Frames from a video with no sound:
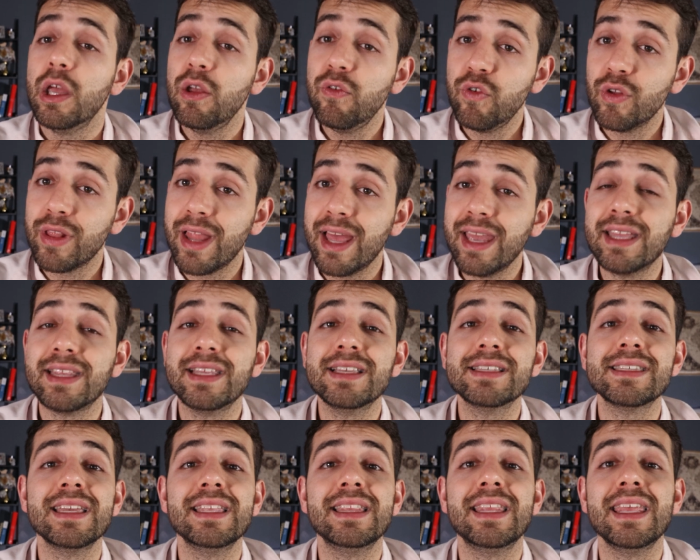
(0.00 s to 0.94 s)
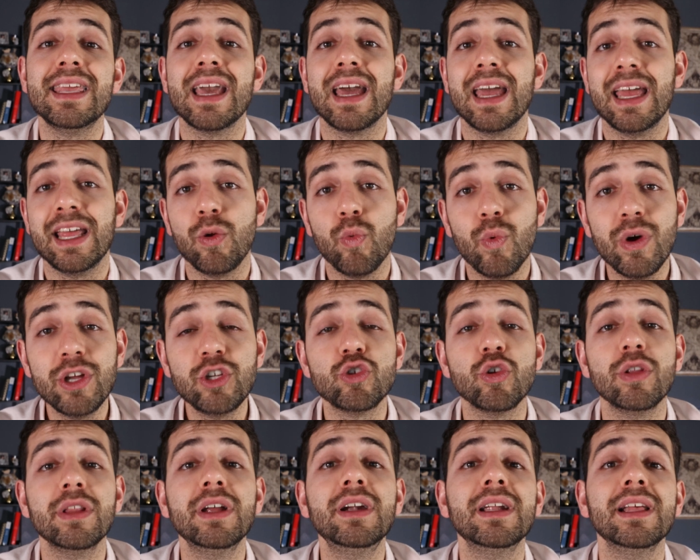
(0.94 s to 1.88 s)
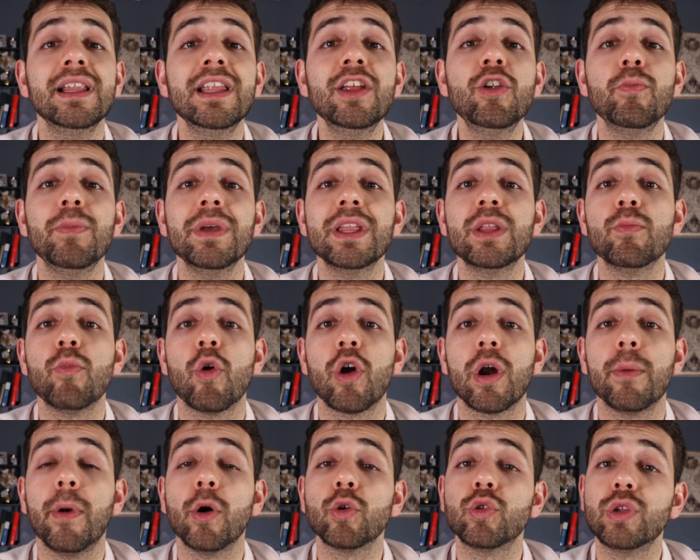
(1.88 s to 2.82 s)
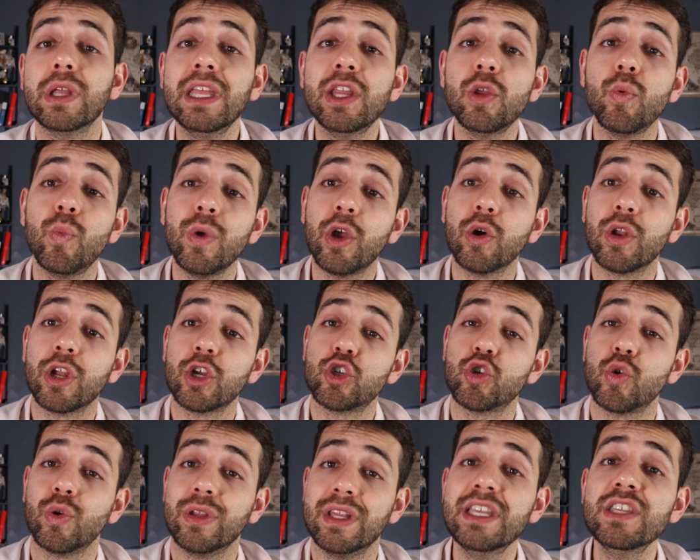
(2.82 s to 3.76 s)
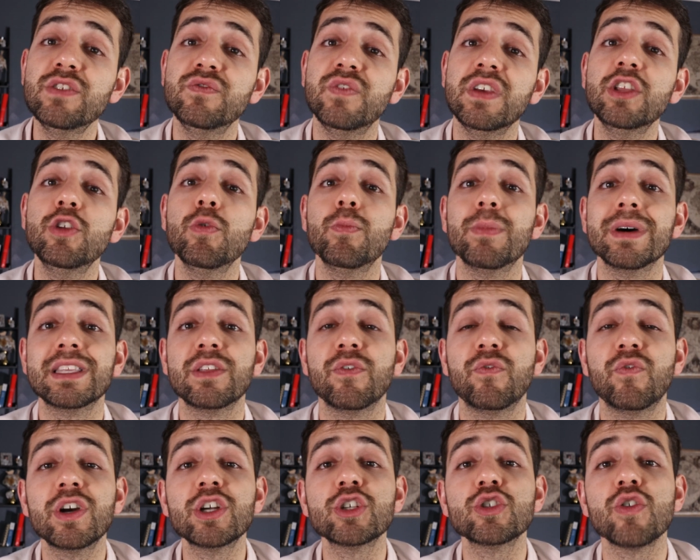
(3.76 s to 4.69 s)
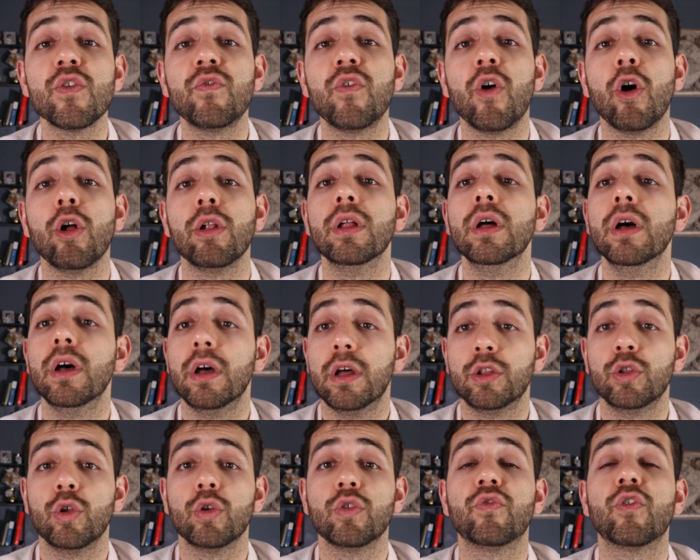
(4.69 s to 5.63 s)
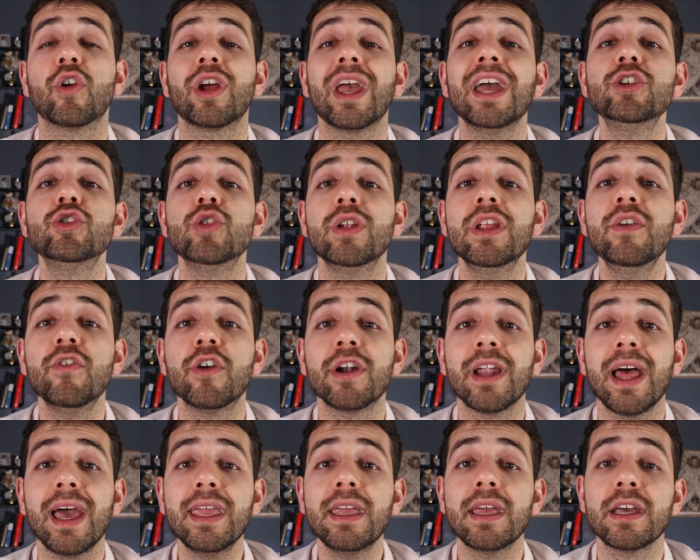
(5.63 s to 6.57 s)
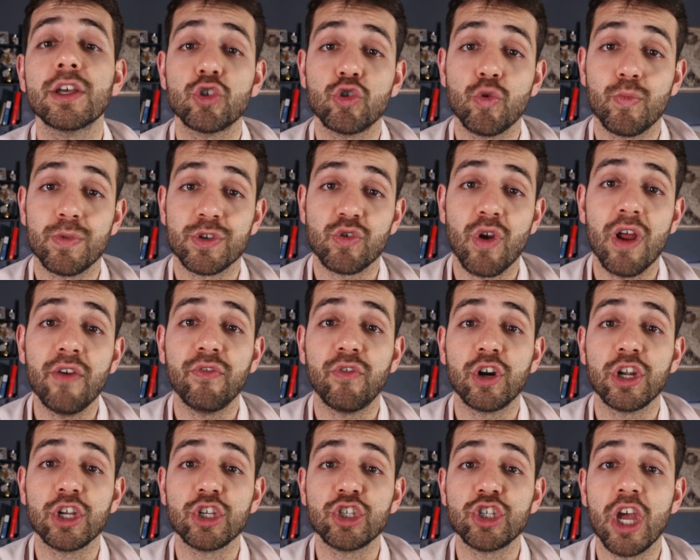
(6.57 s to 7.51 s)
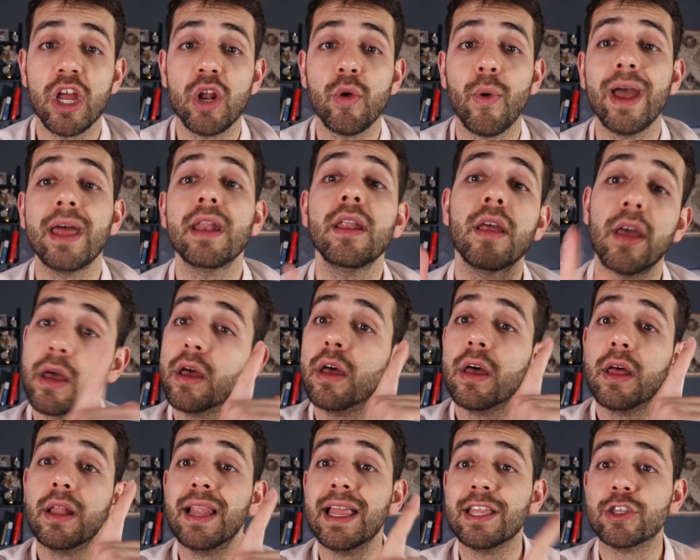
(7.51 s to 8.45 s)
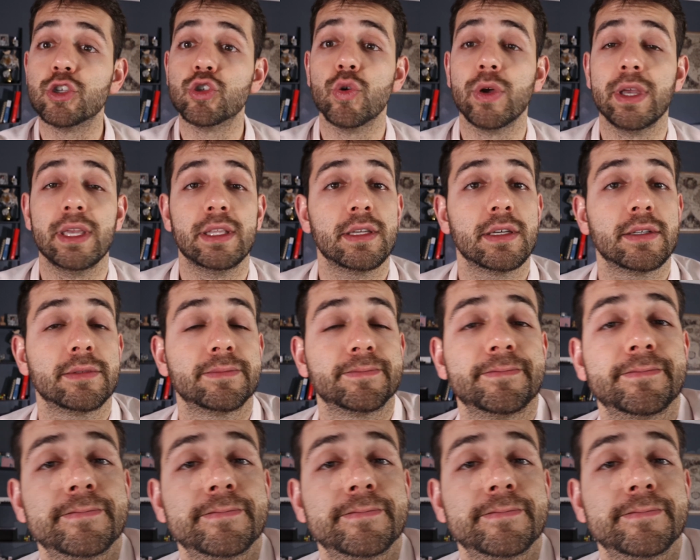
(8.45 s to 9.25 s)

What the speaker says: If you like this idea and want to learn a little bit more about it, we're gonna show in this video. But first of all, don't forget to leave your like, subscribe for the channel, and let's do it.